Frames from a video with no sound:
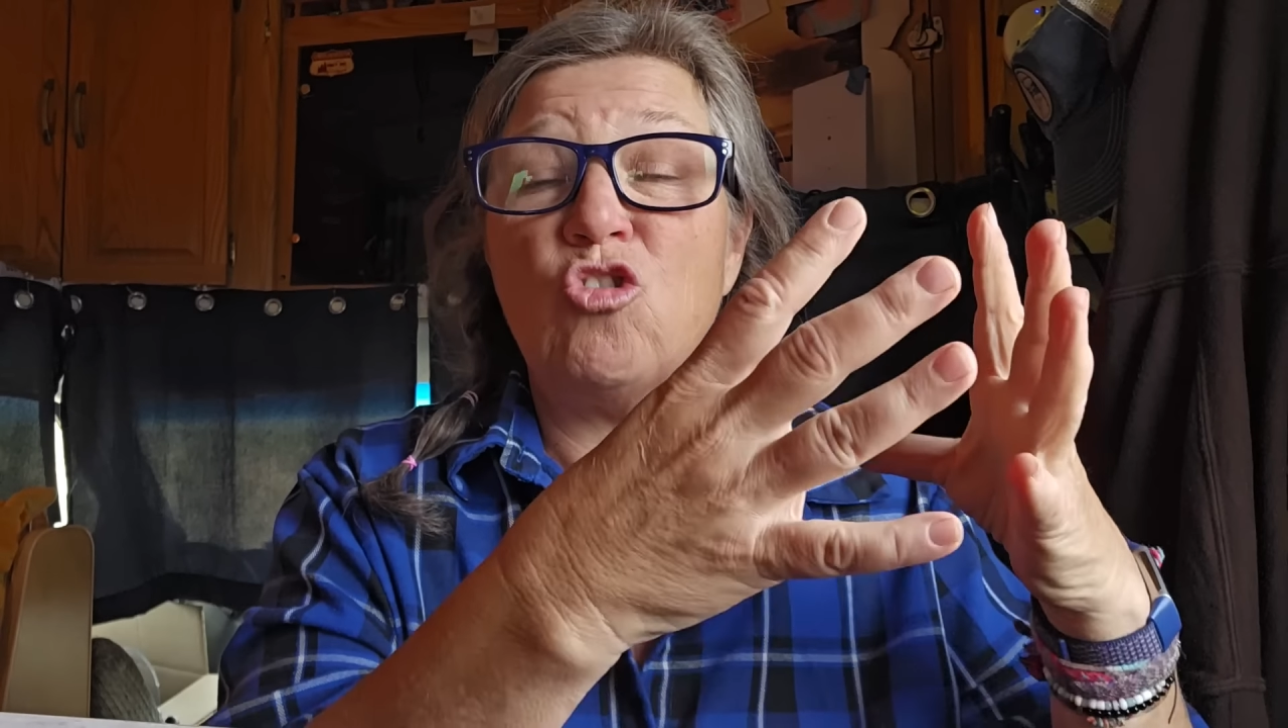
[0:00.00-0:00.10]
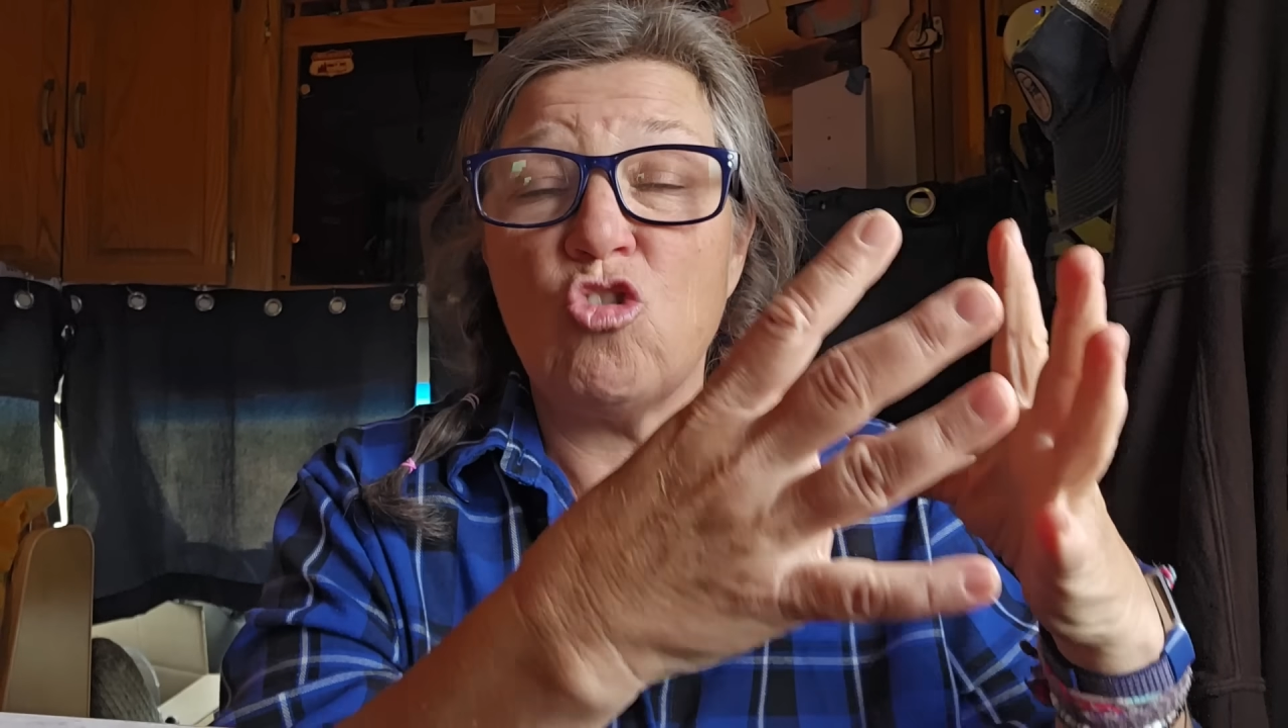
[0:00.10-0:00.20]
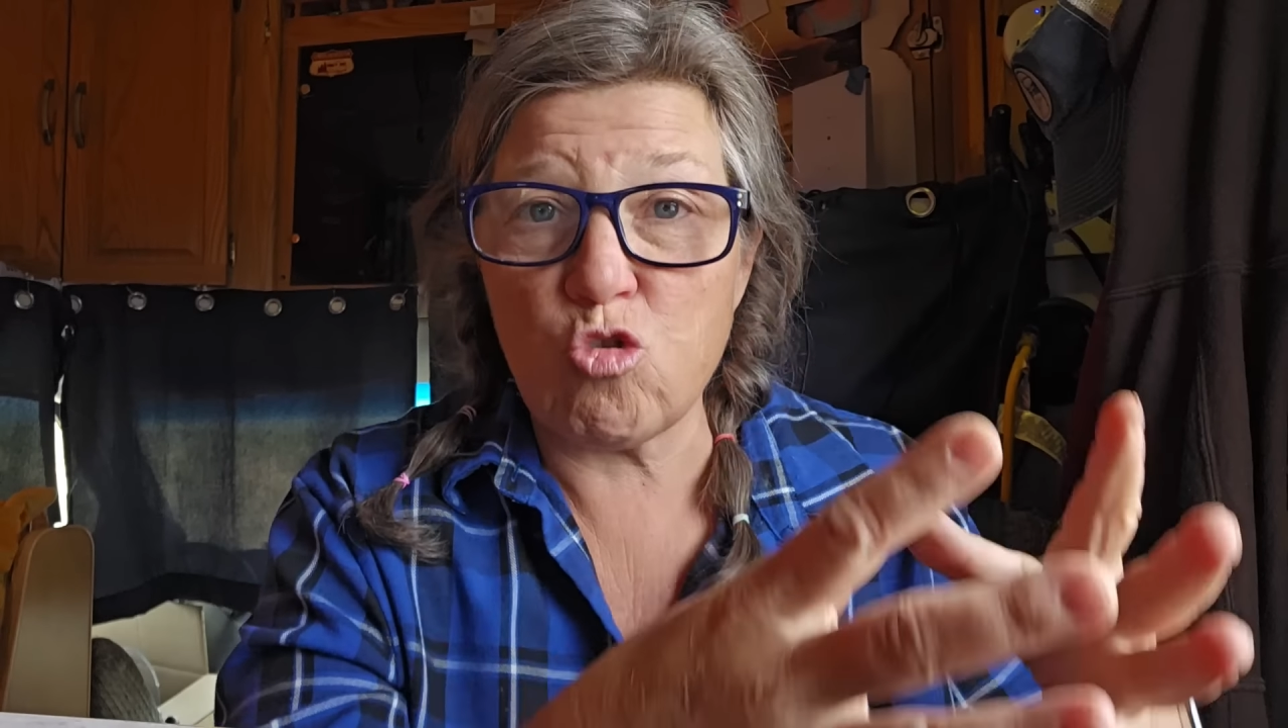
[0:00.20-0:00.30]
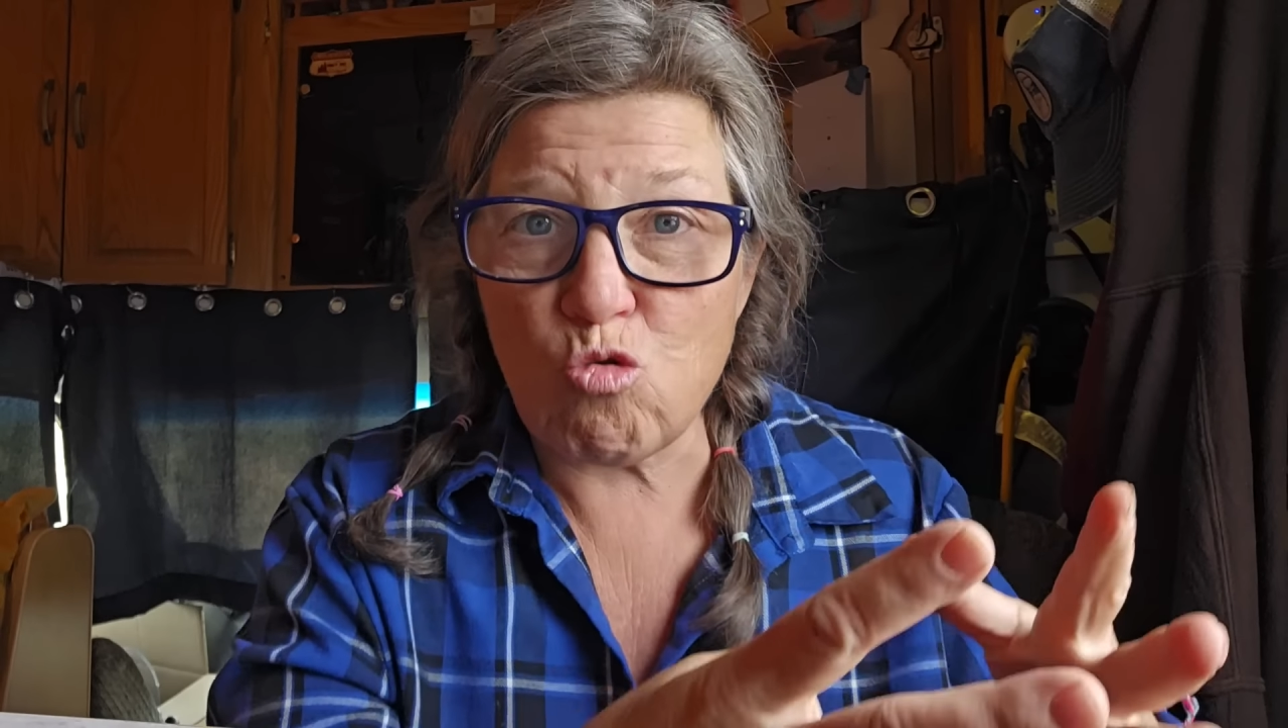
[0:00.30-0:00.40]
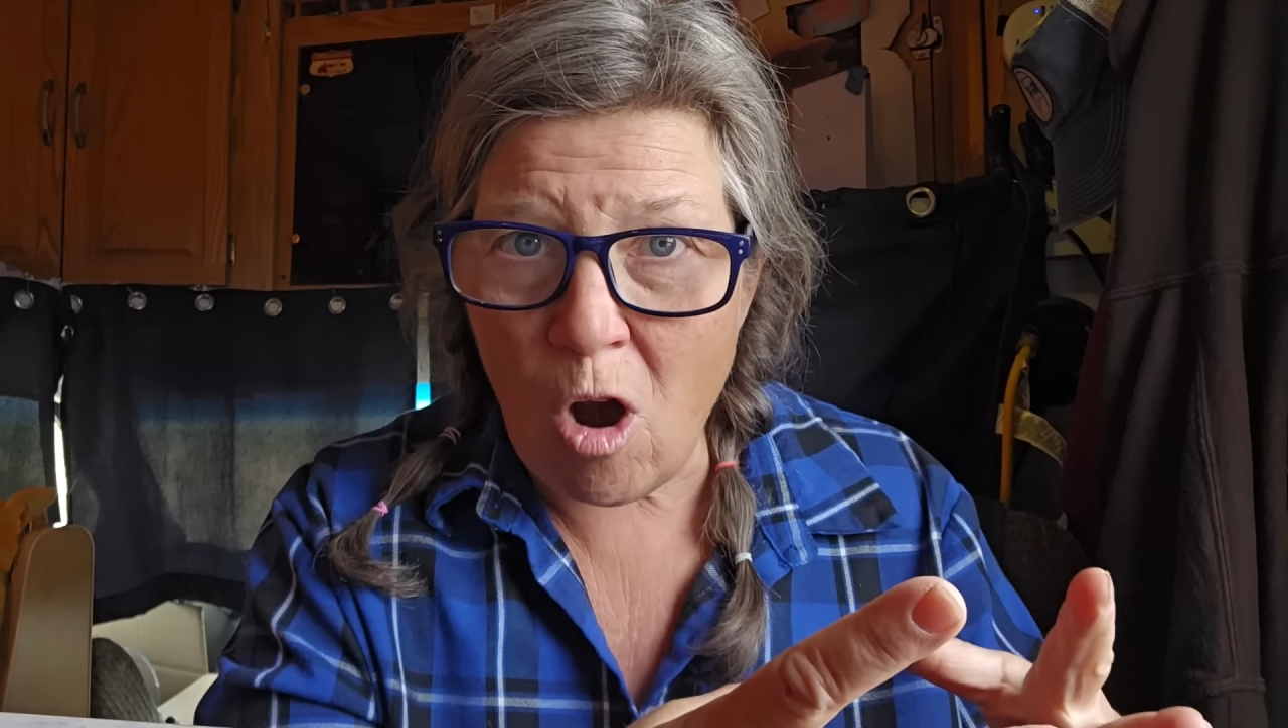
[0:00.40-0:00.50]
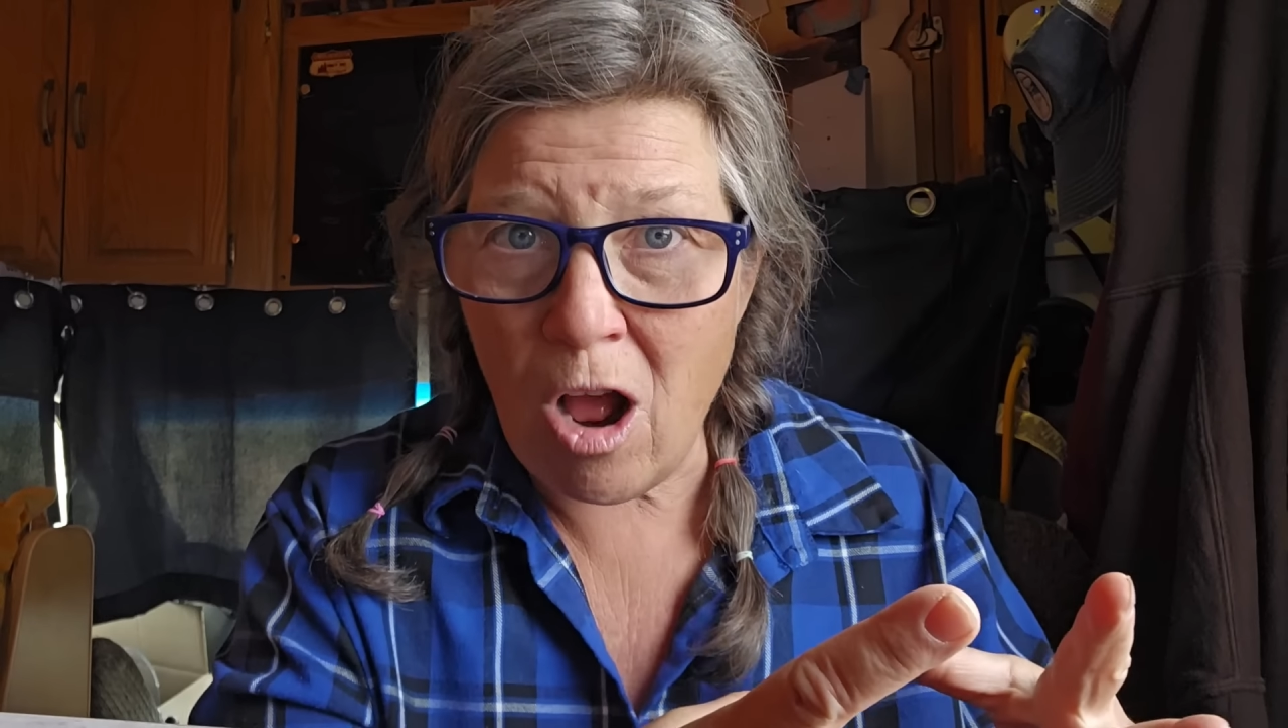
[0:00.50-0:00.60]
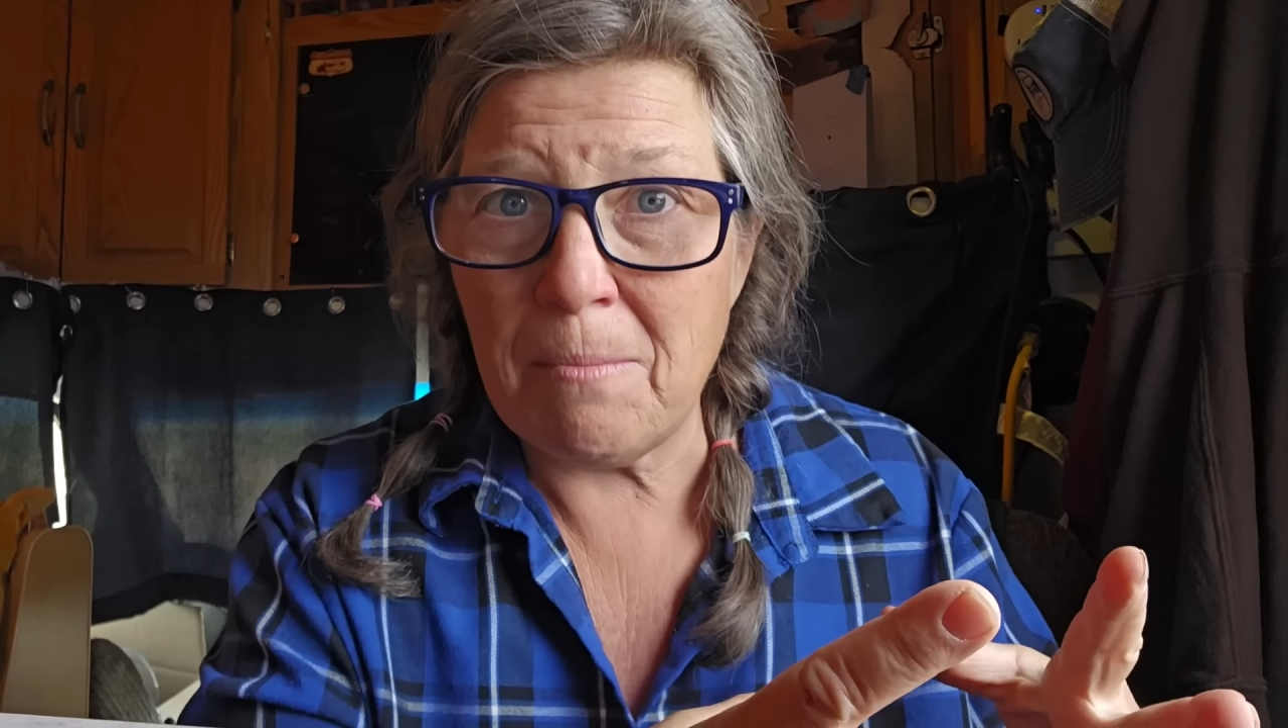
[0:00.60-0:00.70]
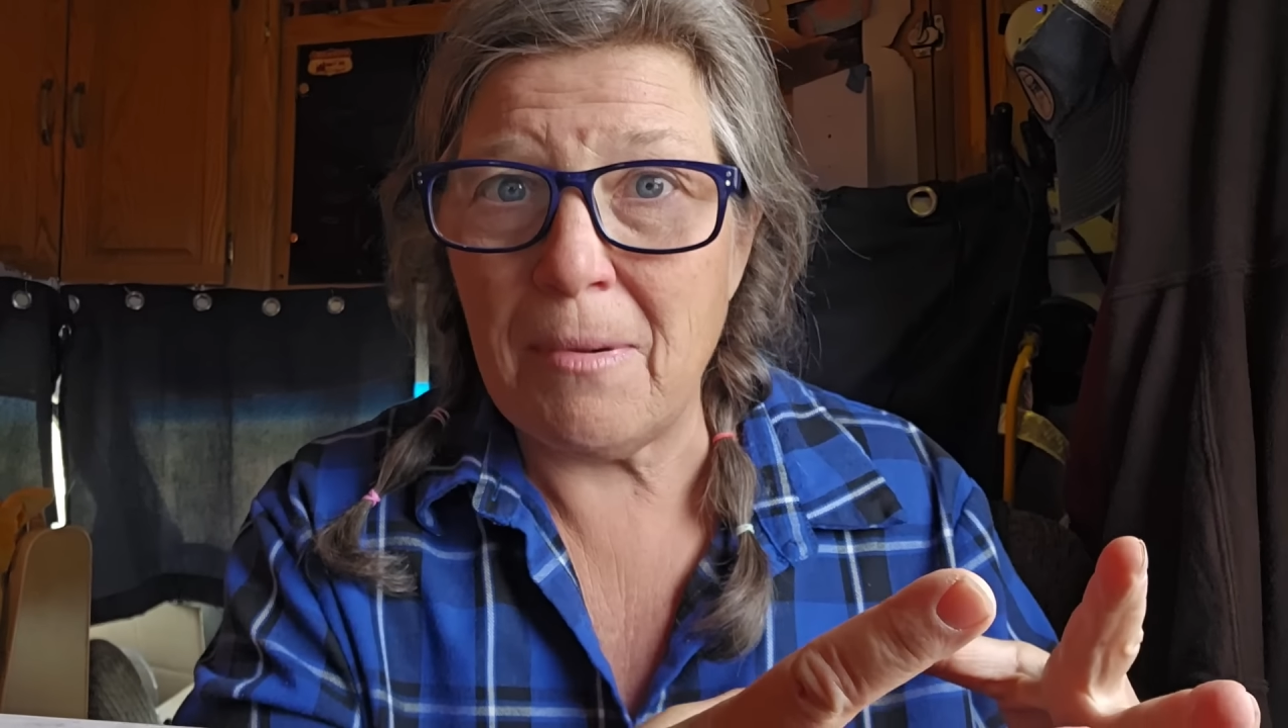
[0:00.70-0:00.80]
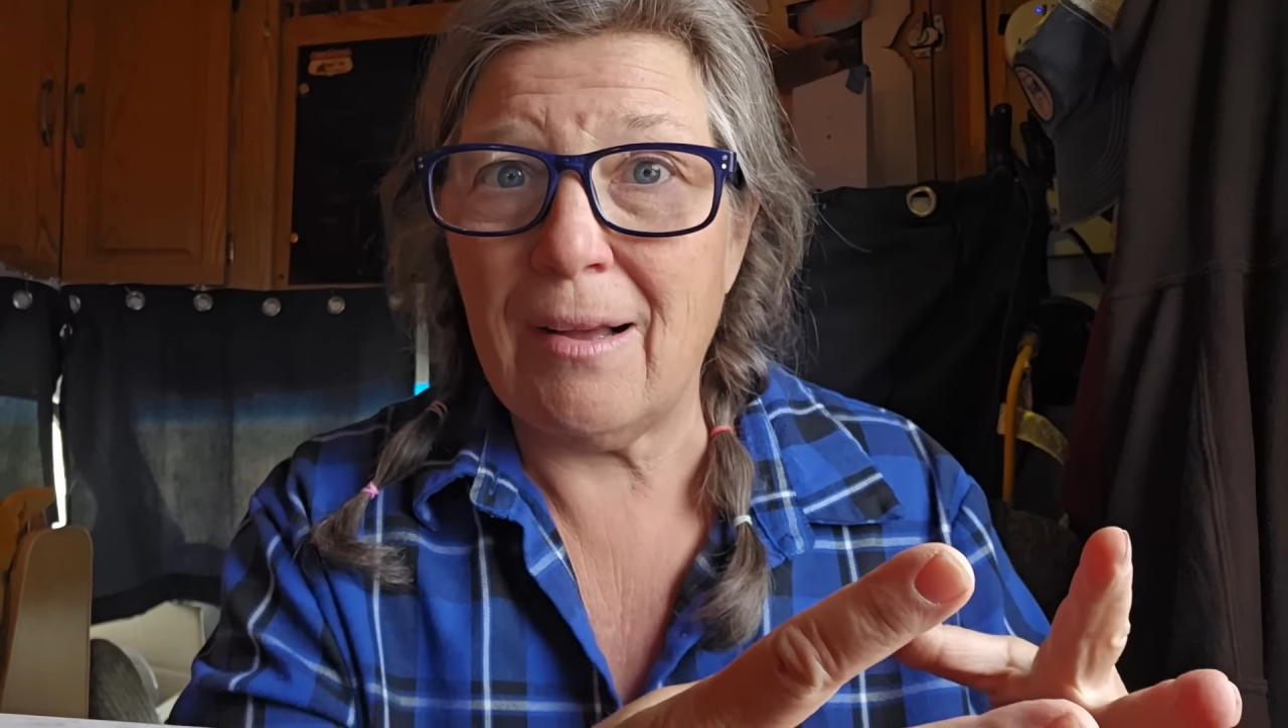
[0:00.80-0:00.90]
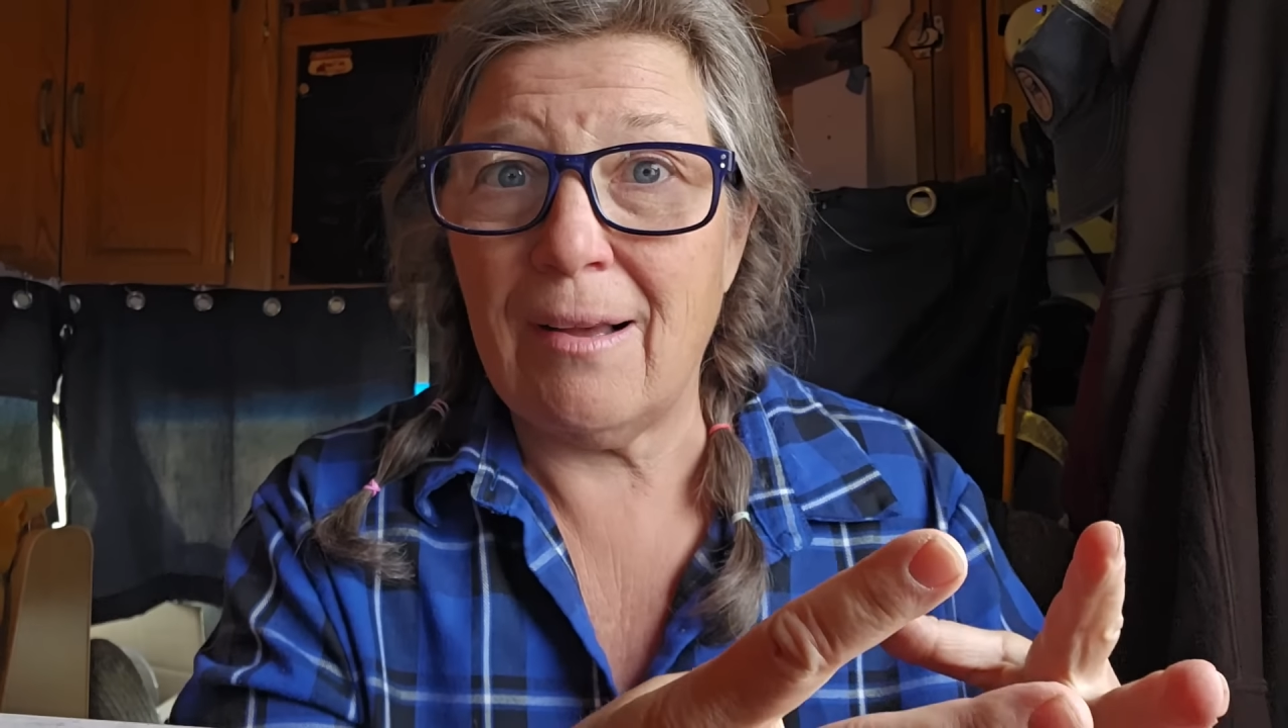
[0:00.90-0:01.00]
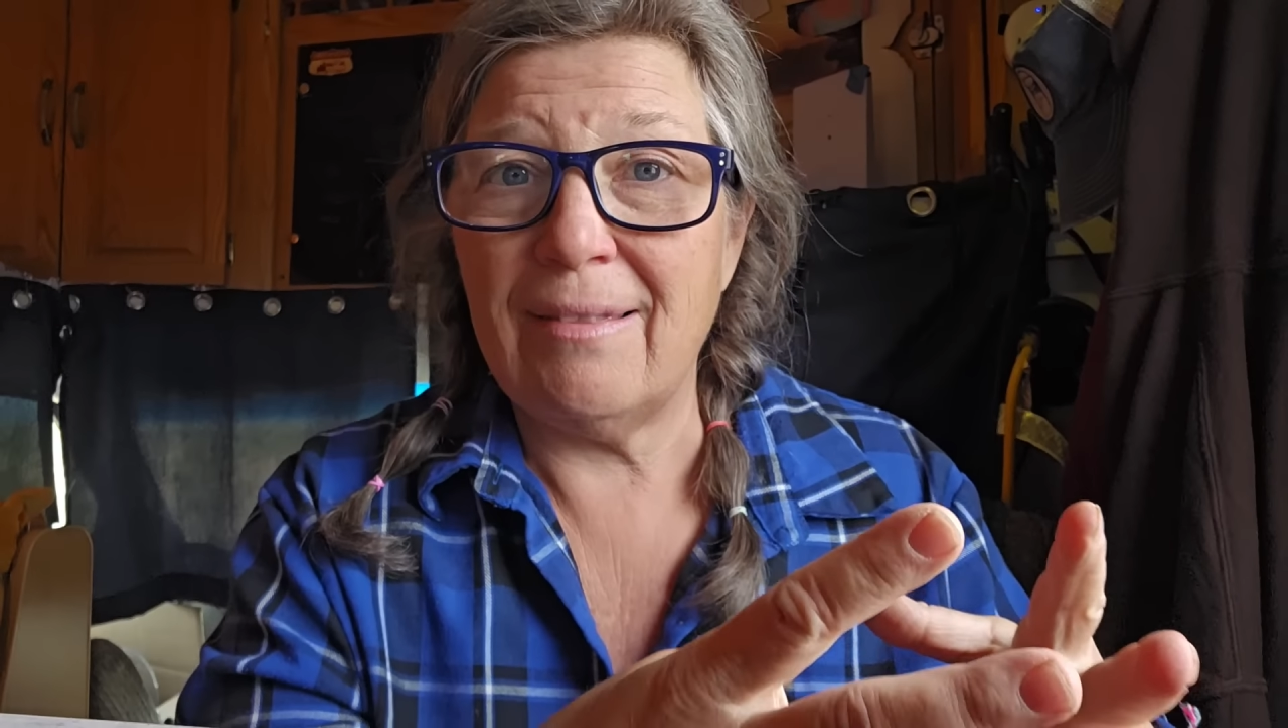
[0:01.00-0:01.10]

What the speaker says: trauma